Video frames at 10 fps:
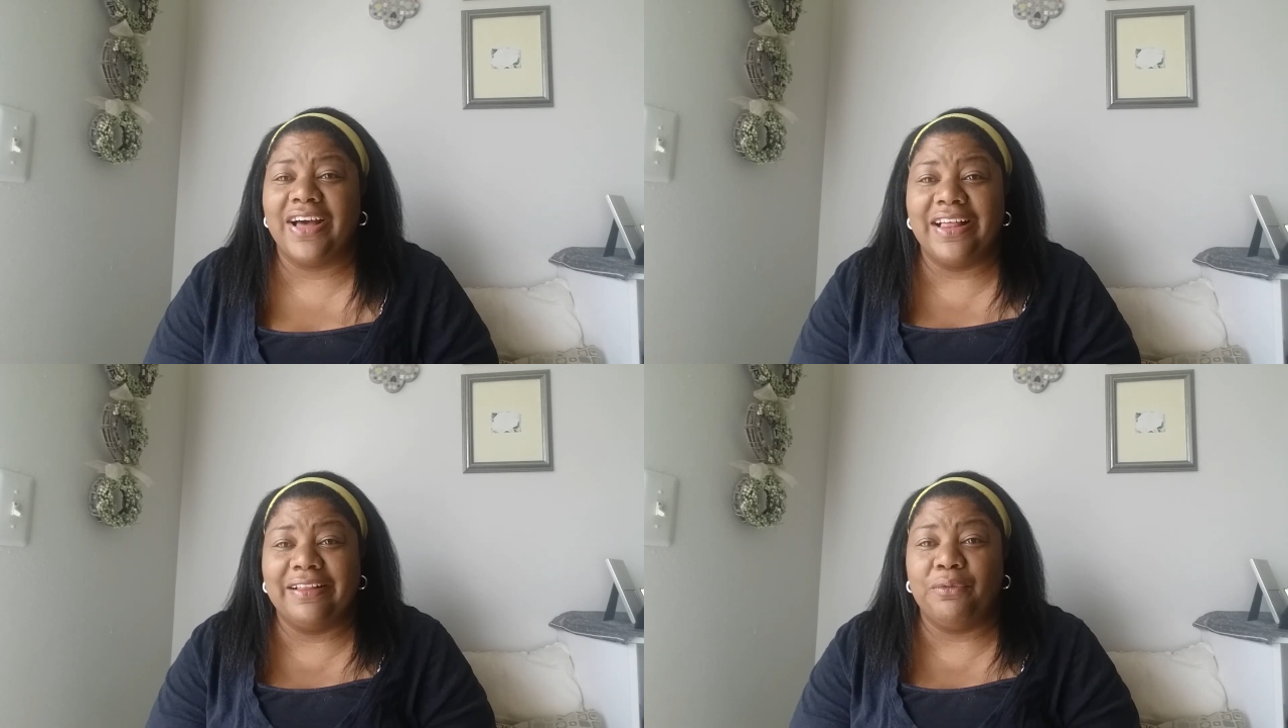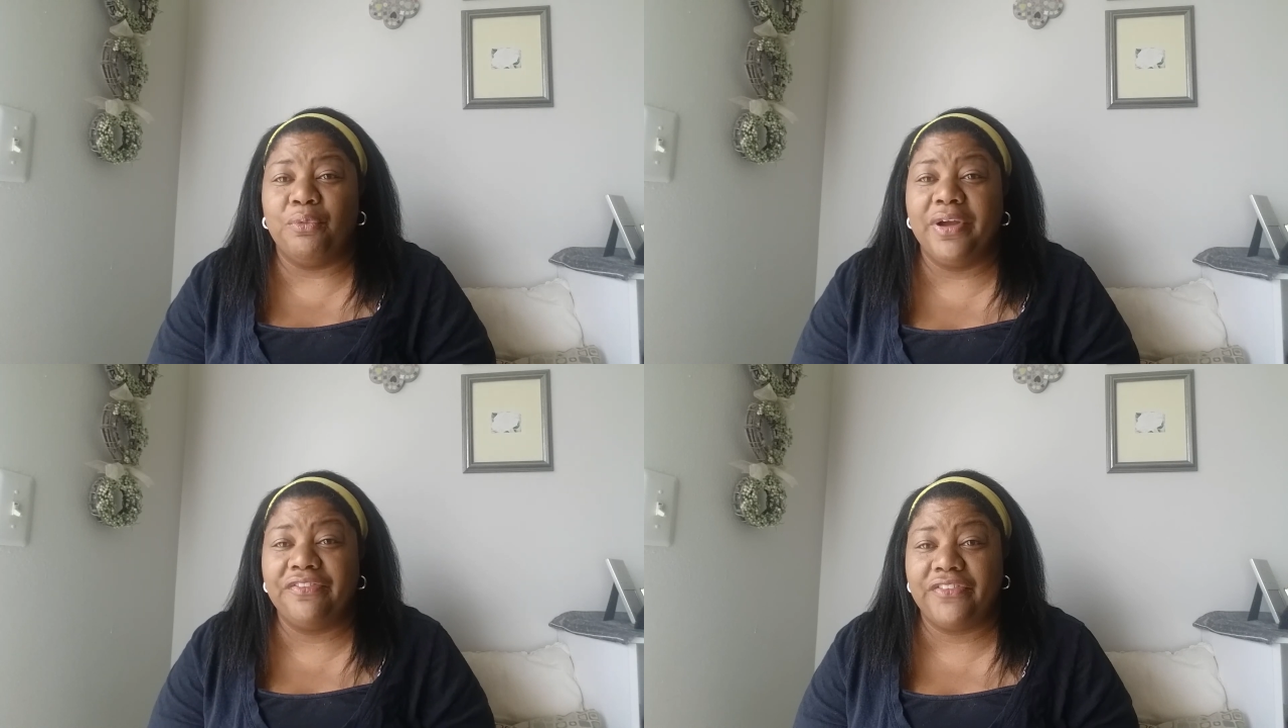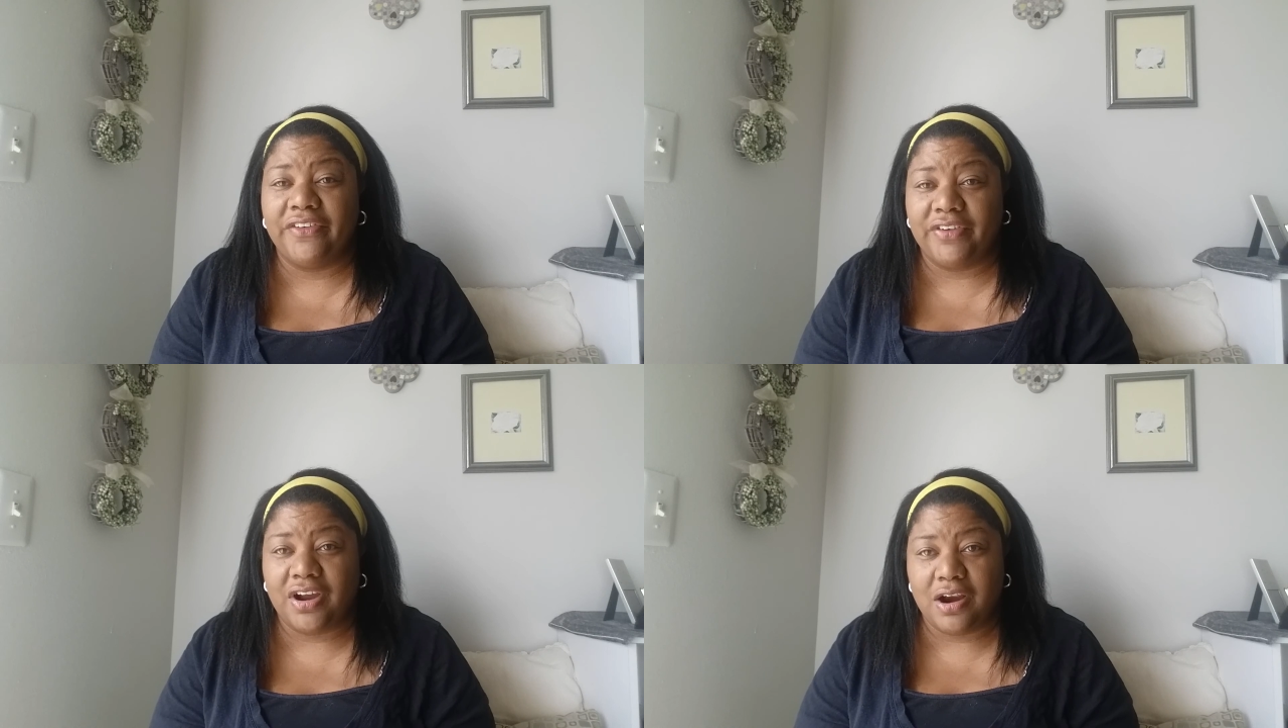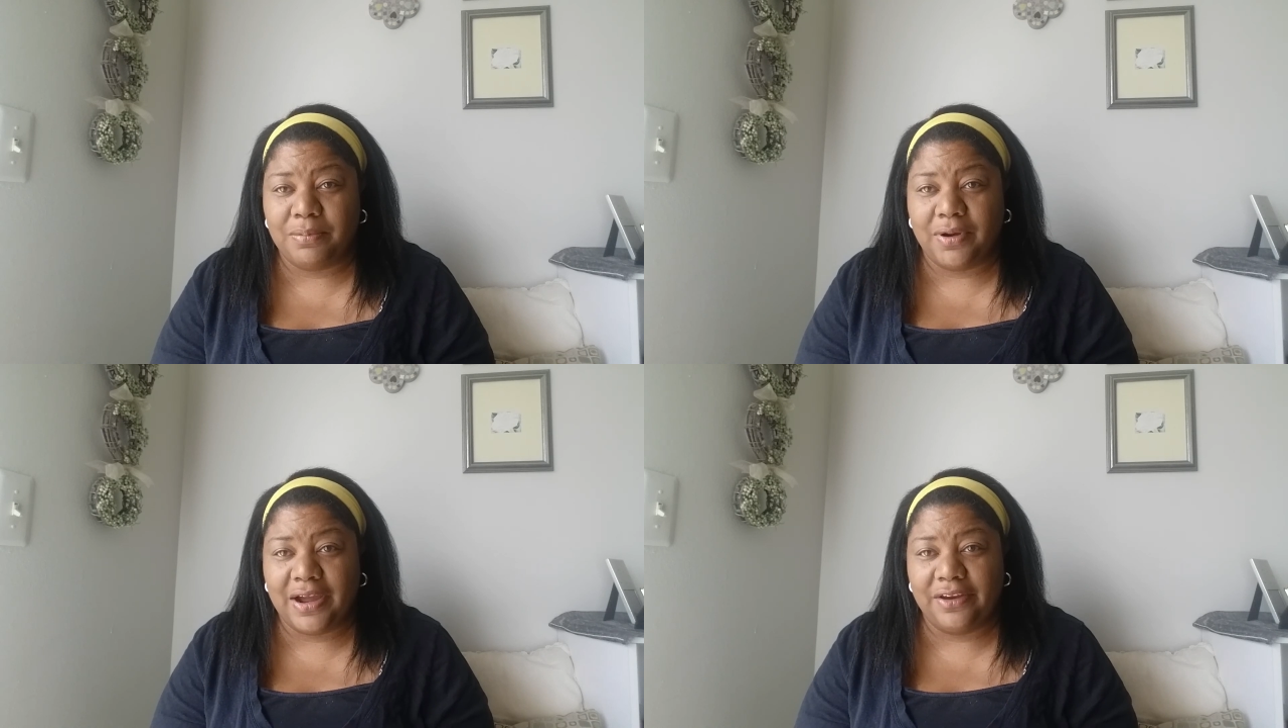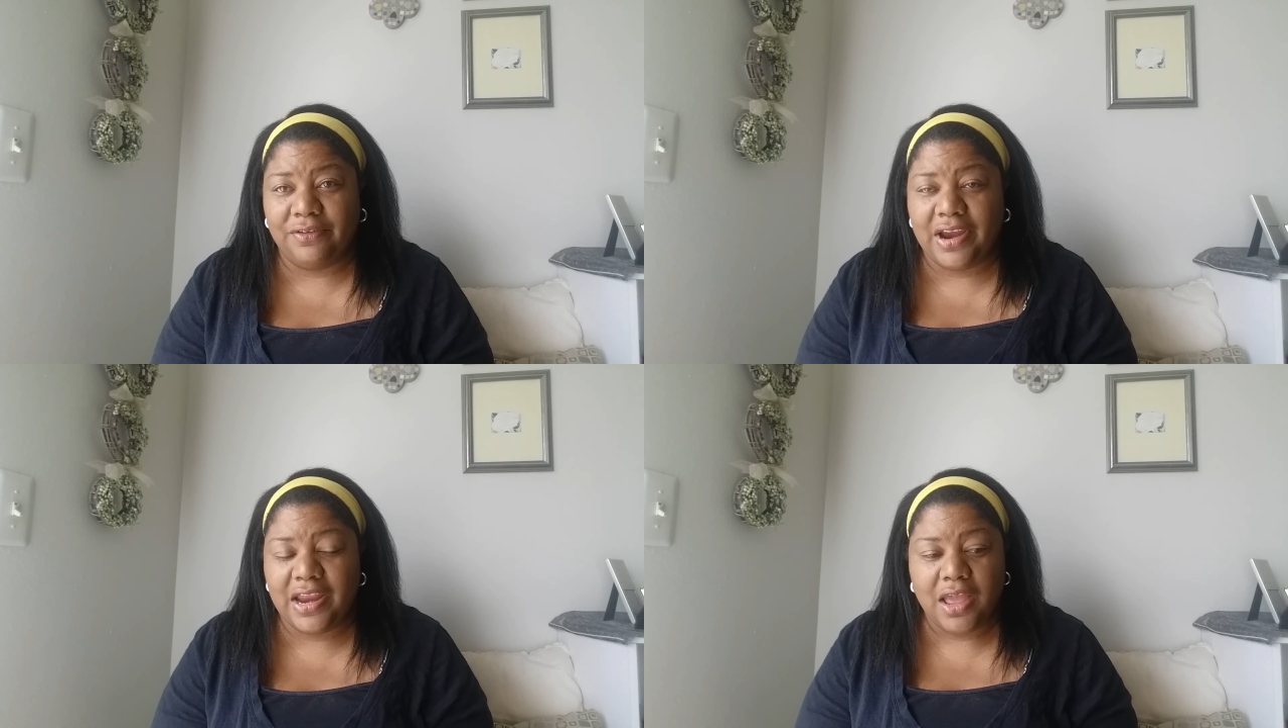a whiff of a
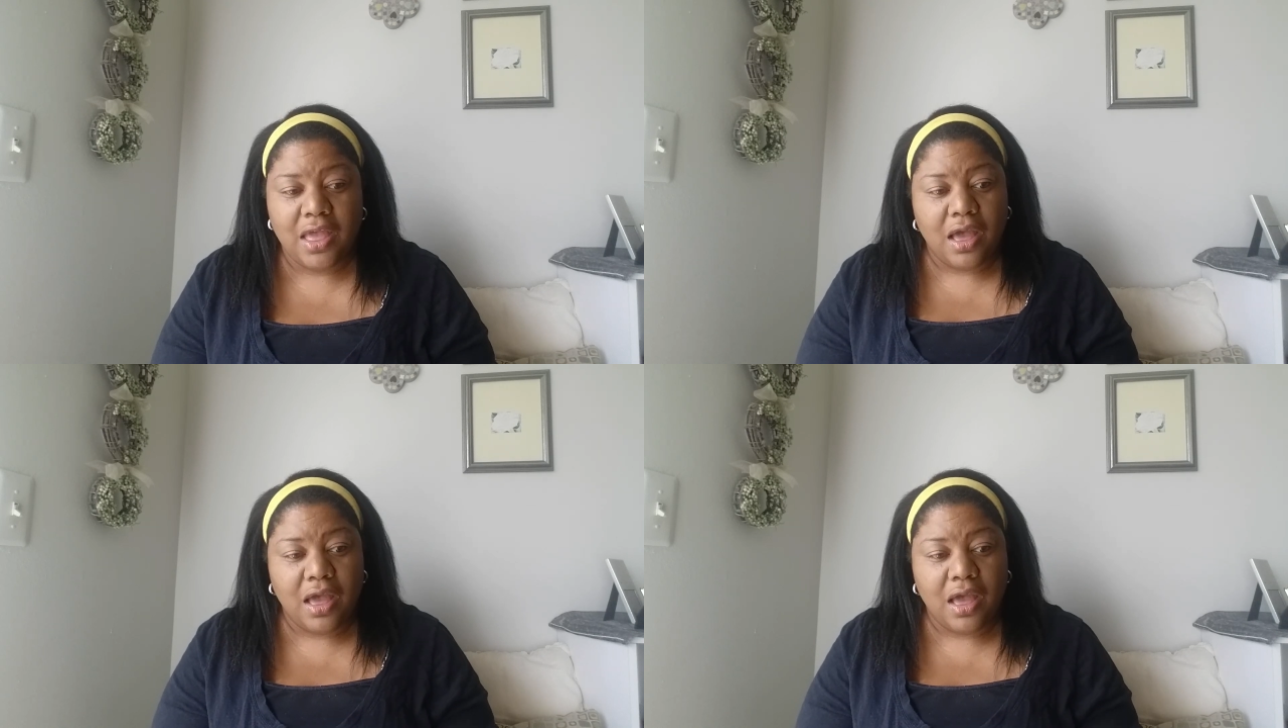carbohydrate,